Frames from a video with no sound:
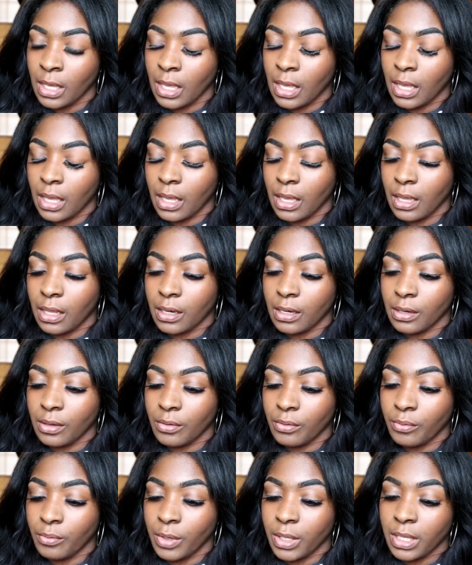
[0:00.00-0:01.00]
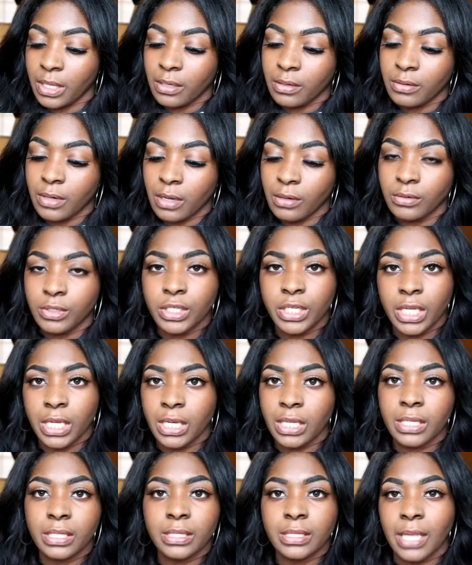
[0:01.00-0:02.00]
And we, you know,
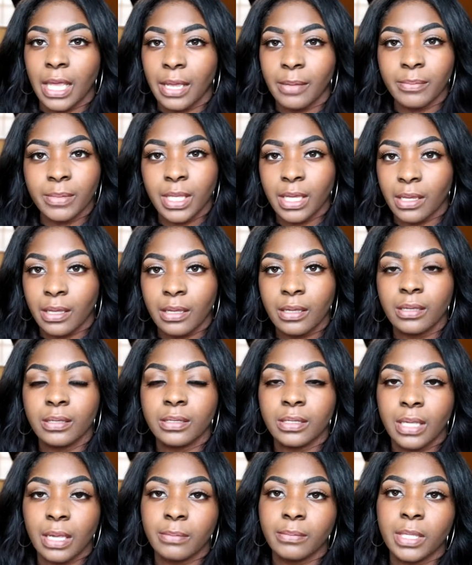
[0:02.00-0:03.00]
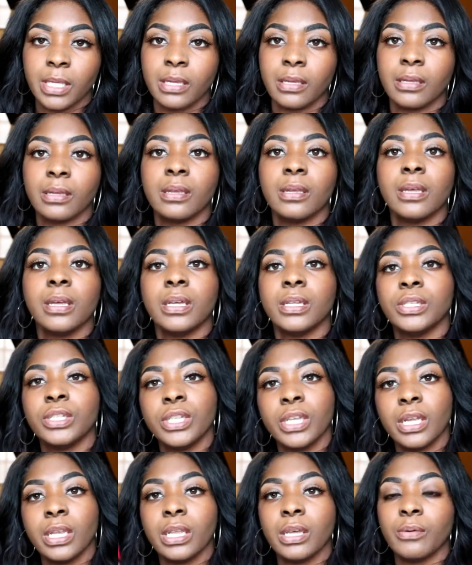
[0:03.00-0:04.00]
chilling, same thing,
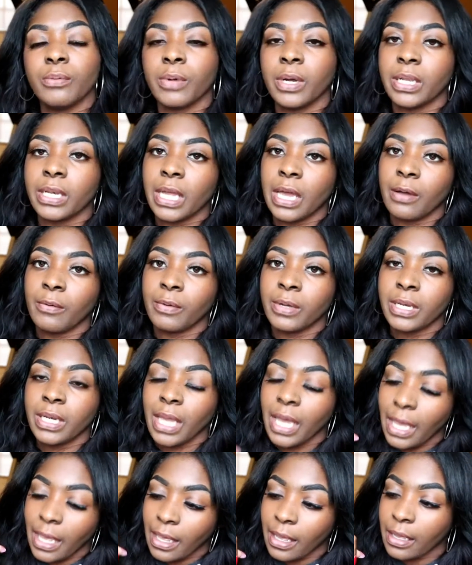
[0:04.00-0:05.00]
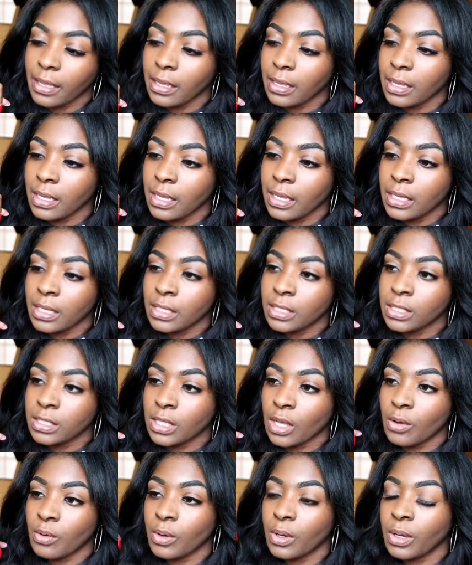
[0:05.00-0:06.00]
chilling, whatnot.
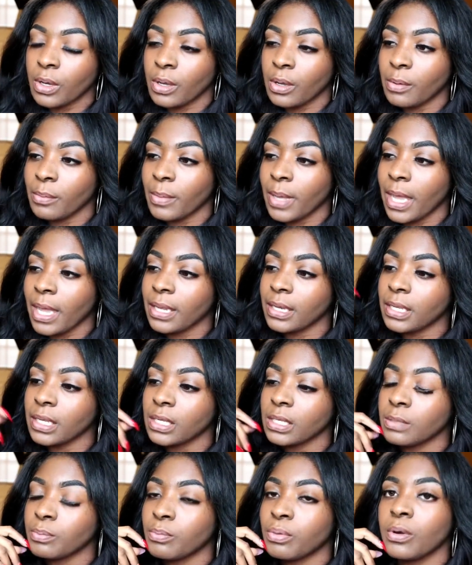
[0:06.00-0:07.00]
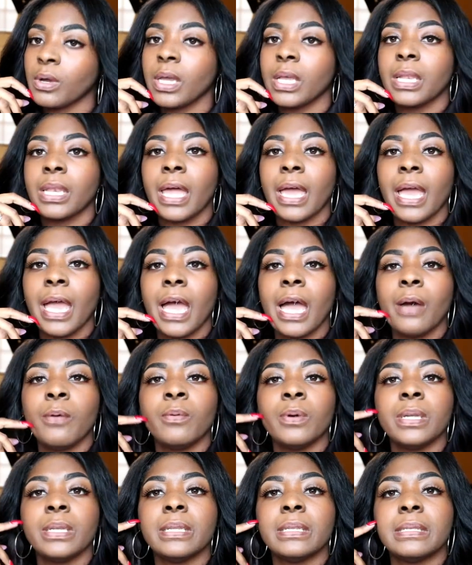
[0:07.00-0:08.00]
So, at this point, like, I
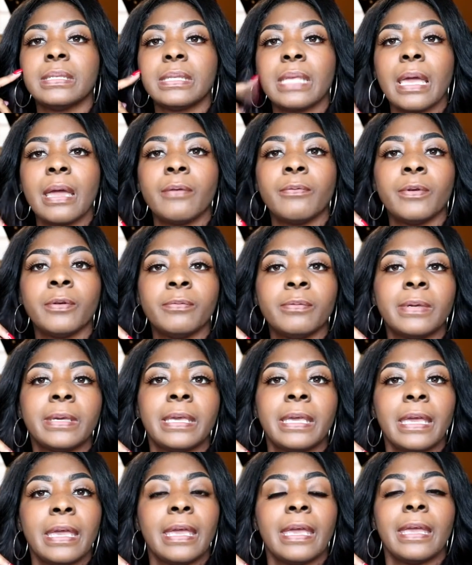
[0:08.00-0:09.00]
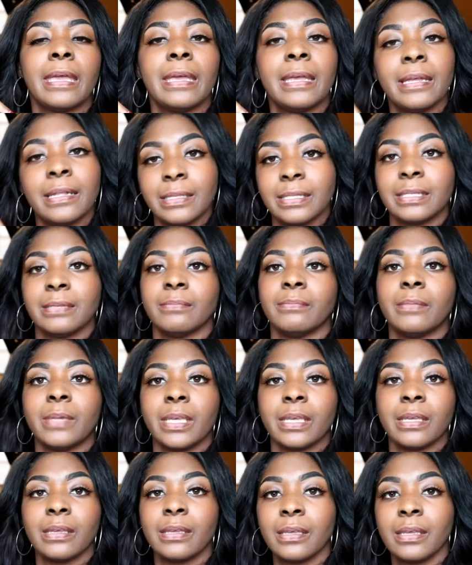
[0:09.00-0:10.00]
wouldn't say we were getting
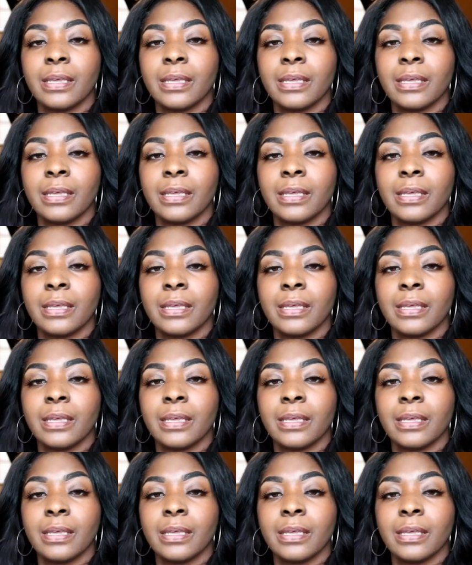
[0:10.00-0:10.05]
intimate,